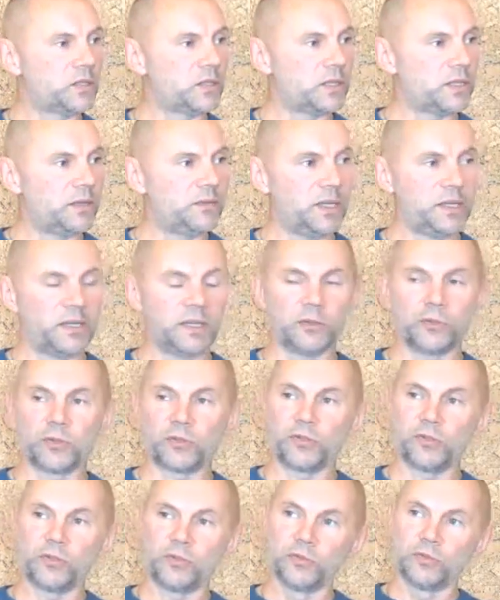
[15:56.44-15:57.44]
and I
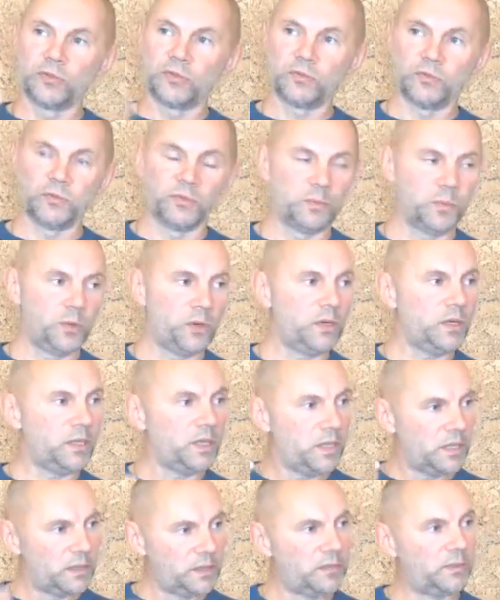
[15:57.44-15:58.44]
blame him.
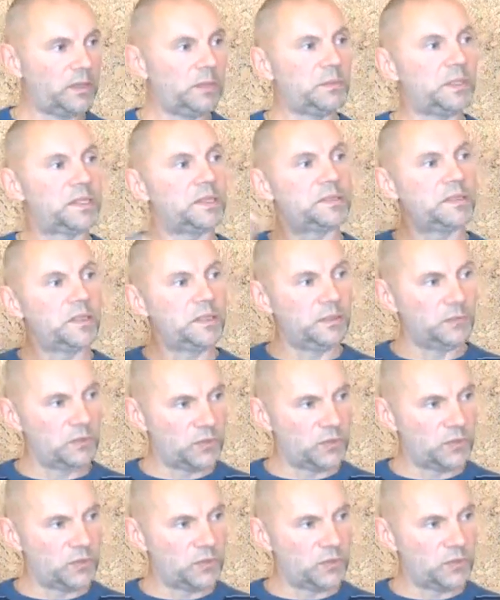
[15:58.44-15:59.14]
Why?